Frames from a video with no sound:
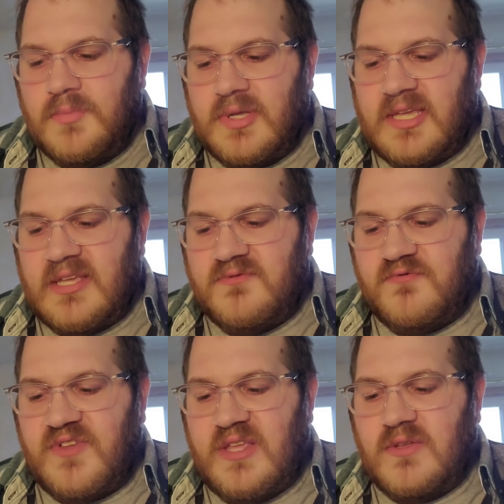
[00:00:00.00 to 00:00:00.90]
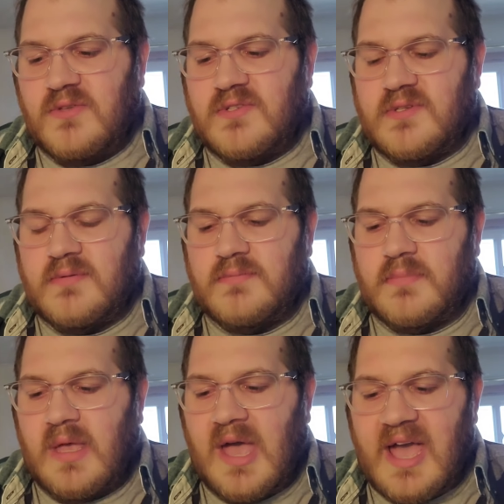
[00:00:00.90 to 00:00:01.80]
It feels
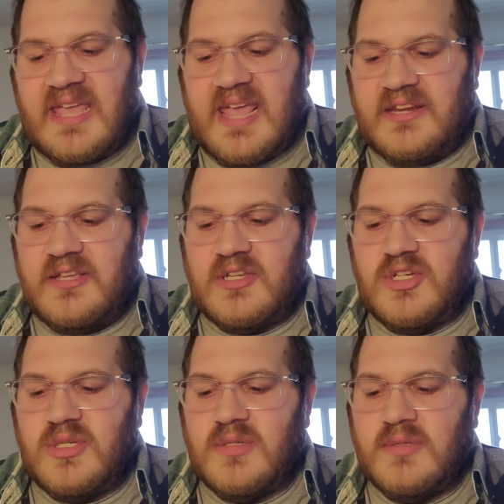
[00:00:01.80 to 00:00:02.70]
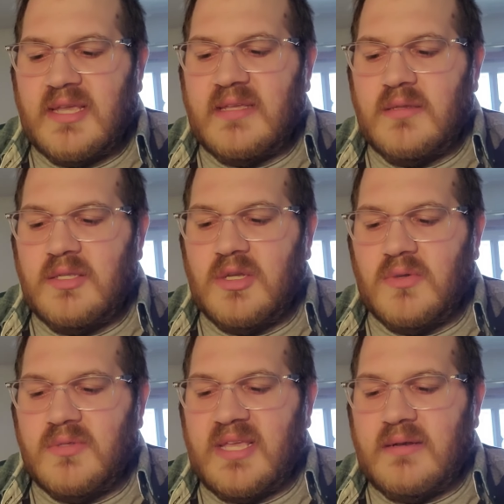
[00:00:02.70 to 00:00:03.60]
high-endish, like,
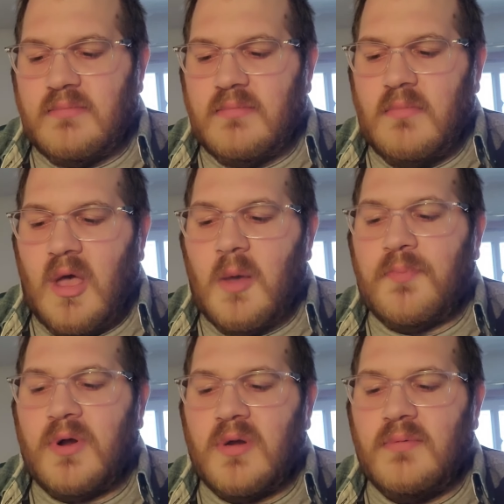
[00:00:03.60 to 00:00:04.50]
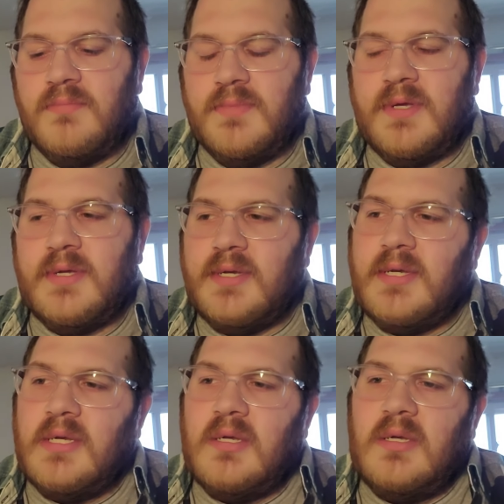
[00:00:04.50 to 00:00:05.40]
that upper,
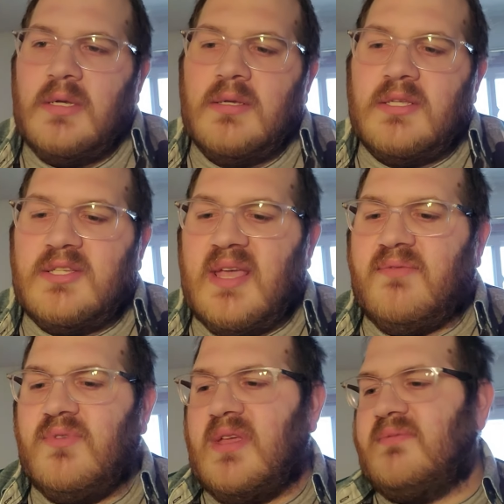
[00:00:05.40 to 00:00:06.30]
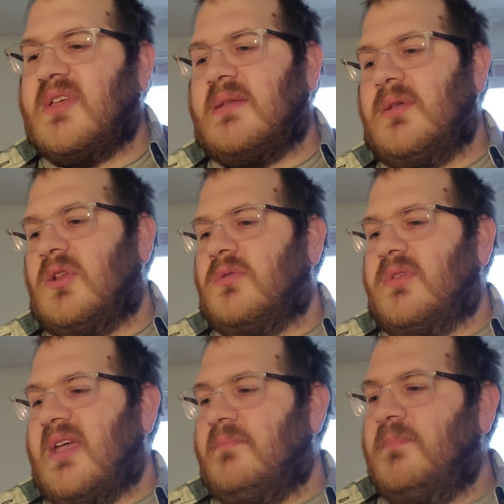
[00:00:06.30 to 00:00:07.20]
because you have like,
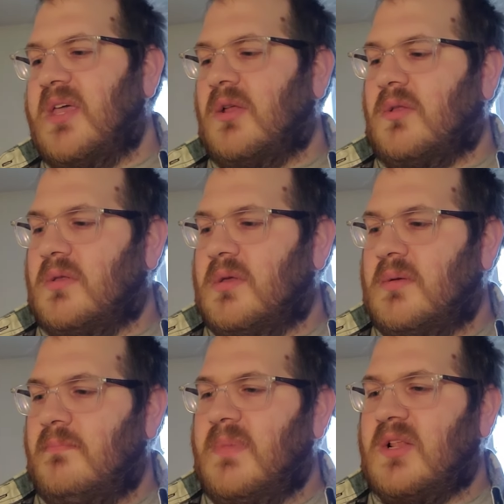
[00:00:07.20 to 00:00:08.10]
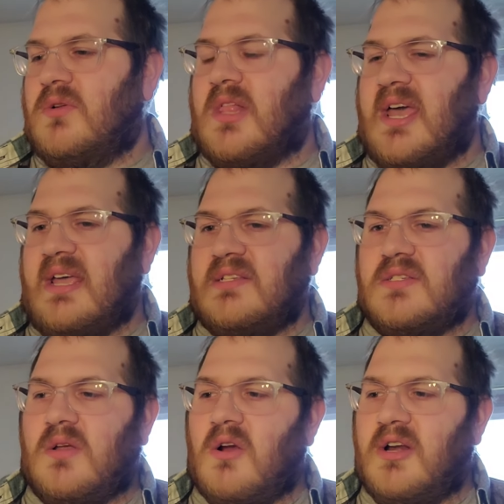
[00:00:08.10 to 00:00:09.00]
you have middle class
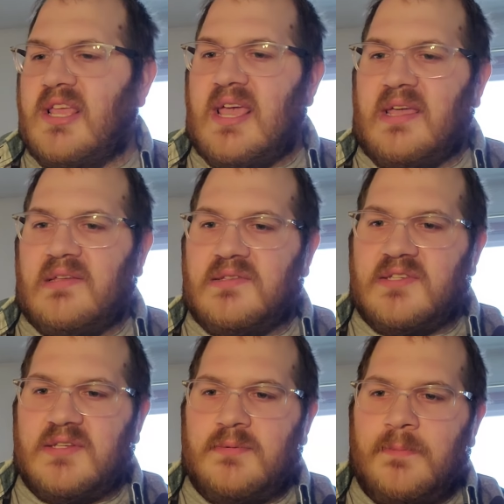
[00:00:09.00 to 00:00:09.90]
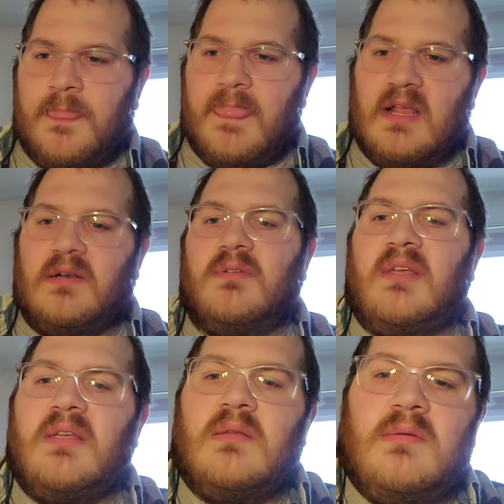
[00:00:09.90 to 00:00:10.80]
RDAs,
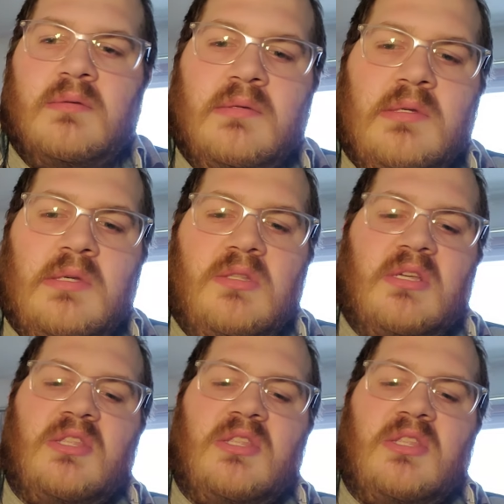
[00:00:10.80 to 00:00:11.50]
like the